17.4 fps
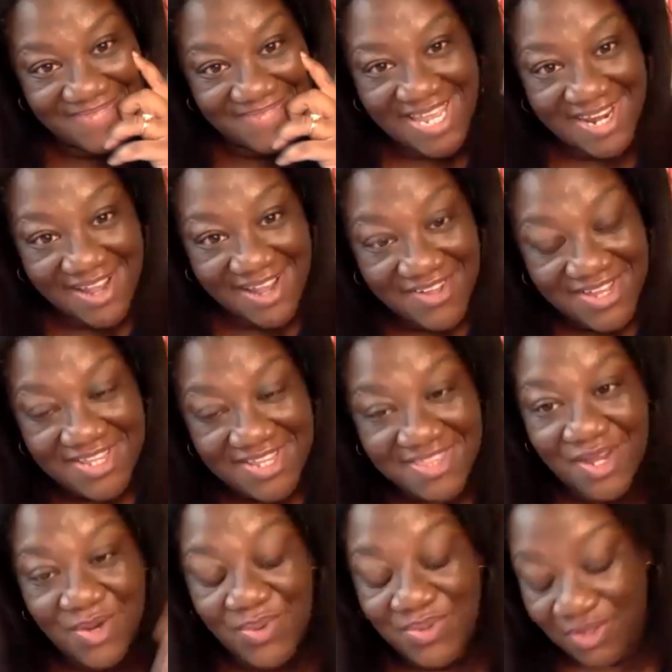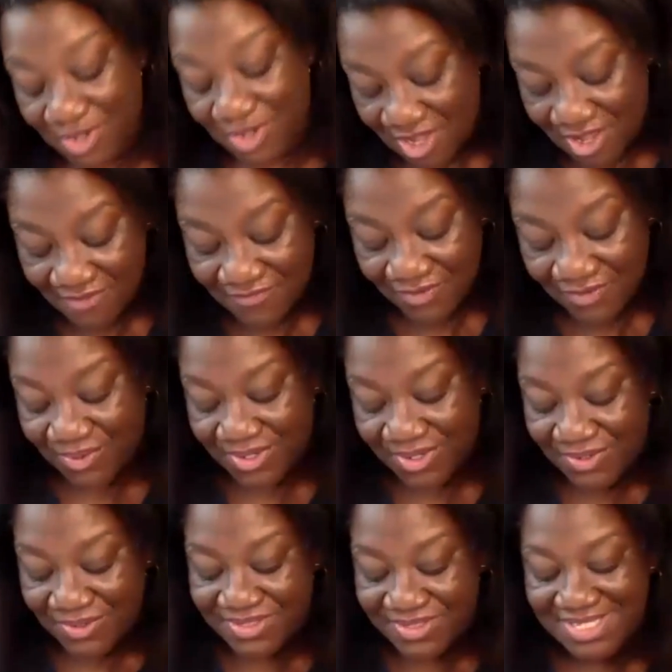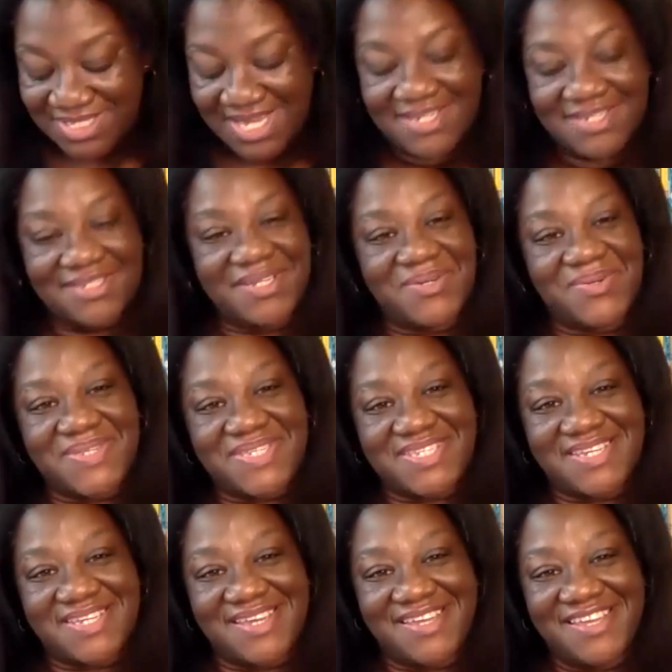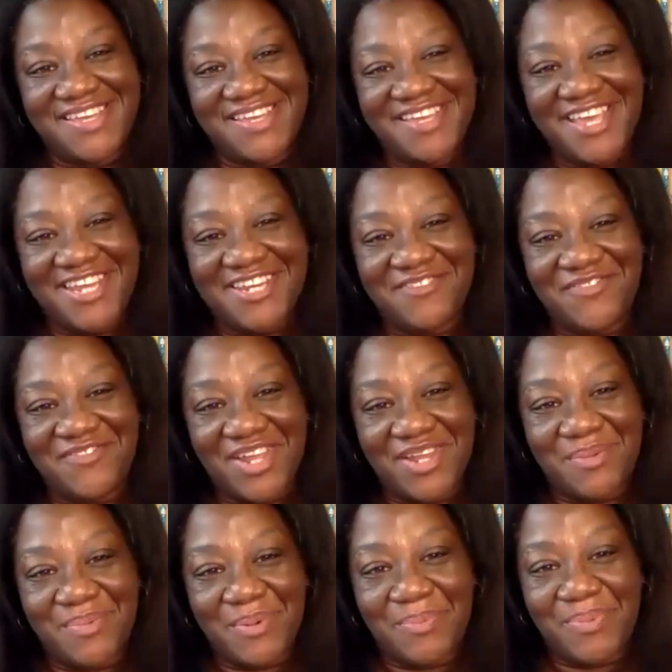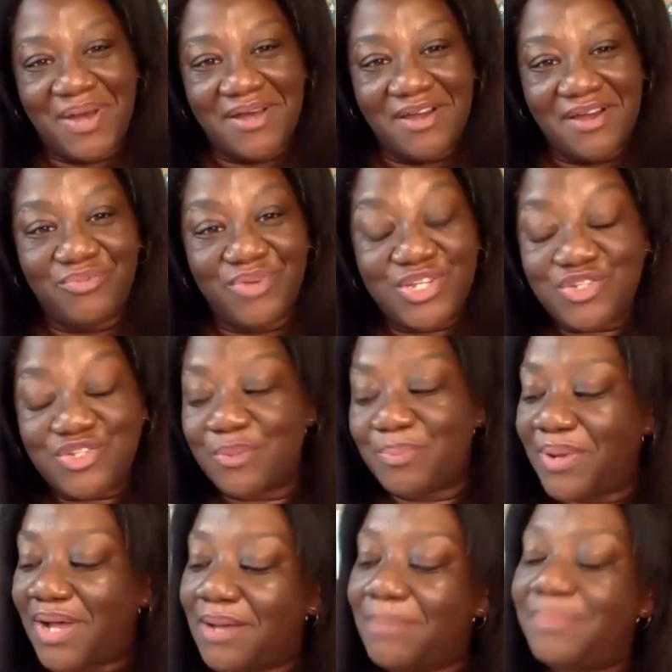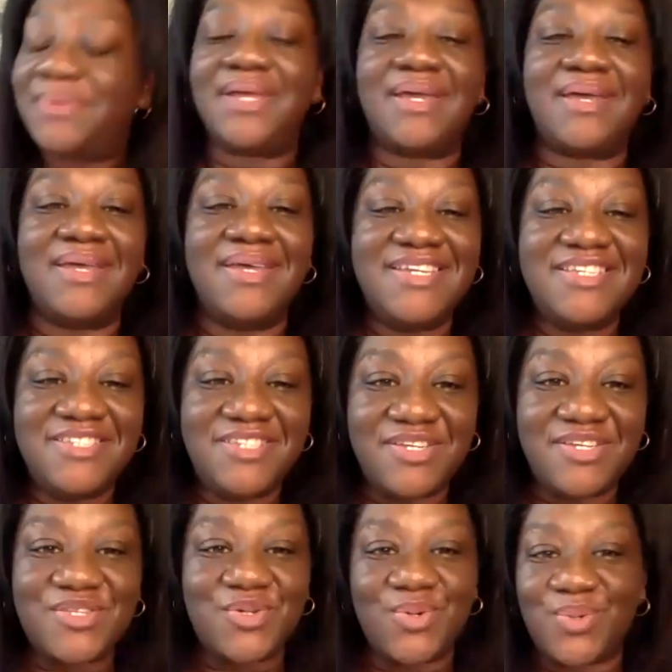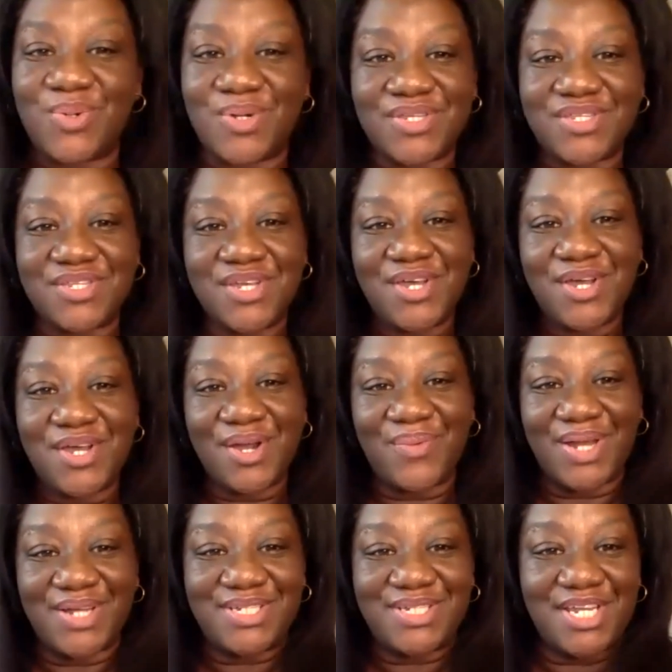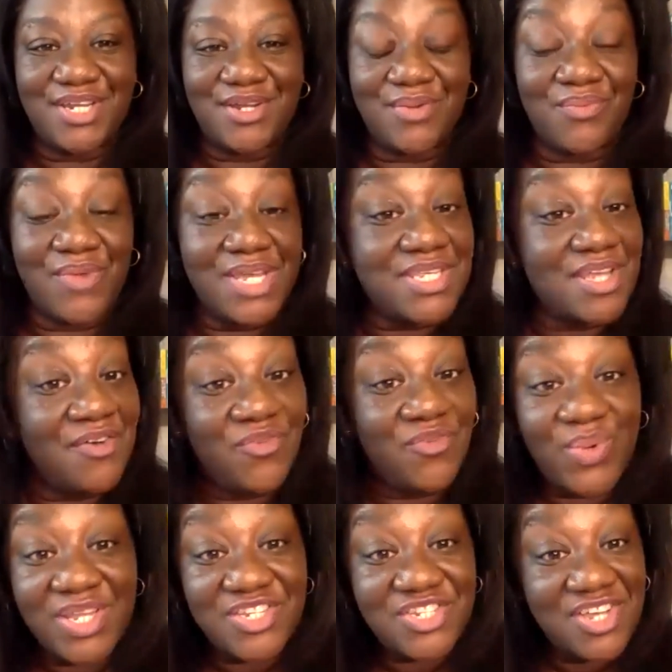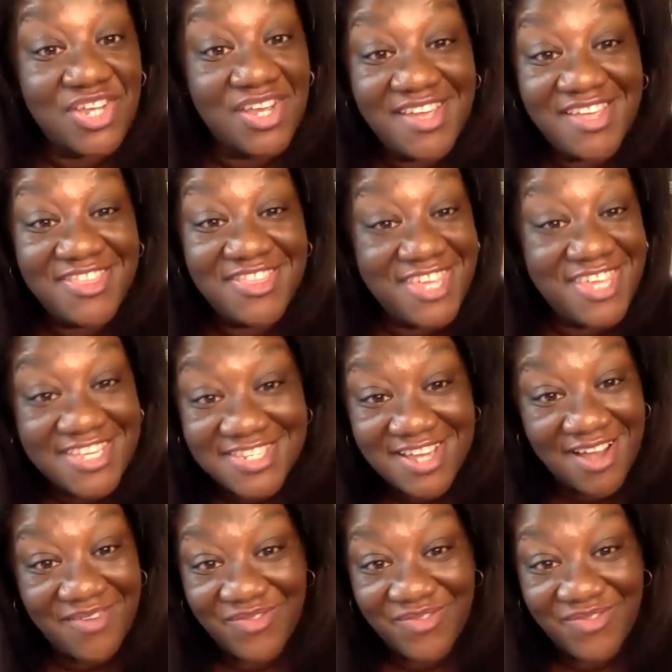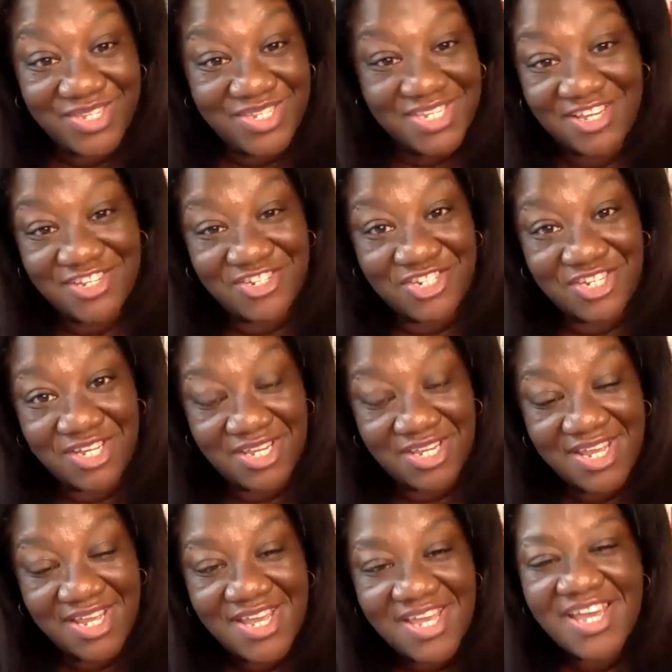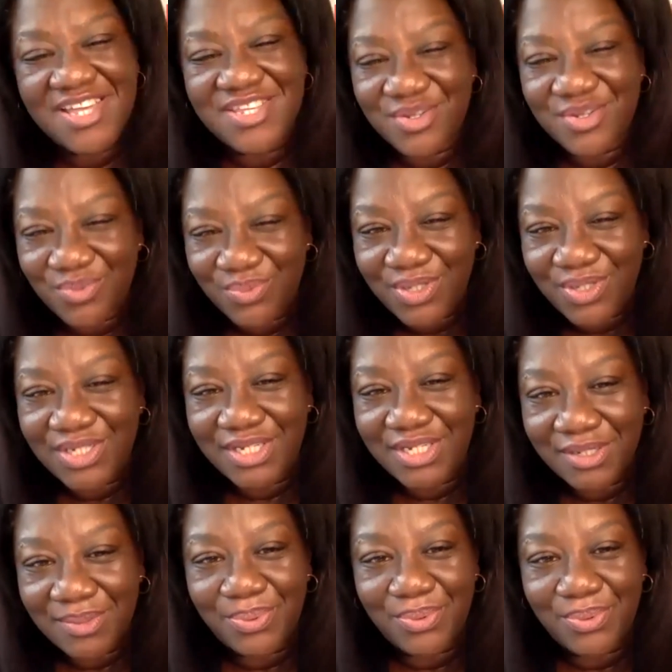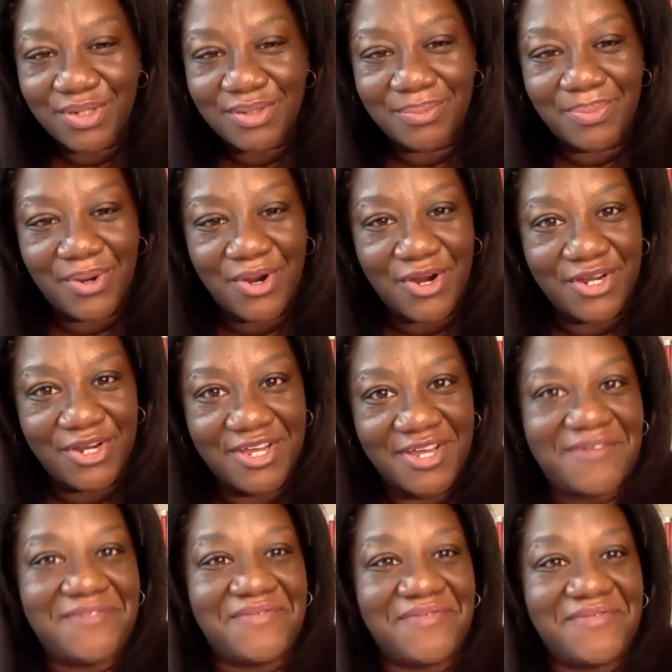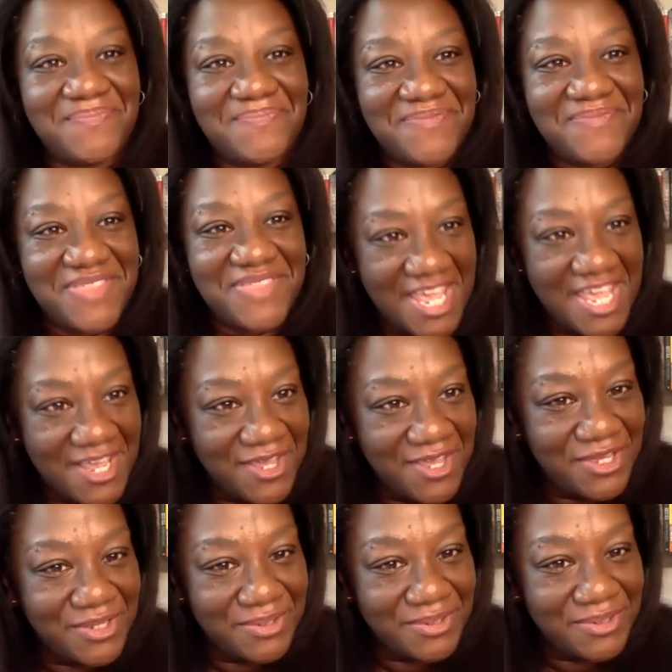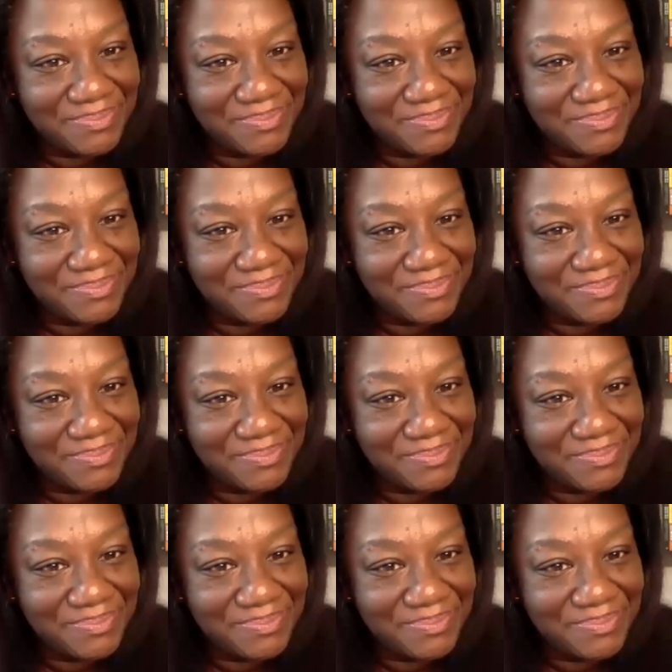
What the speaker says: And I'll end there with a call for critical data literacy and develop a richer public discourse around data and race, of which this conversation is a really important part of. Thank you.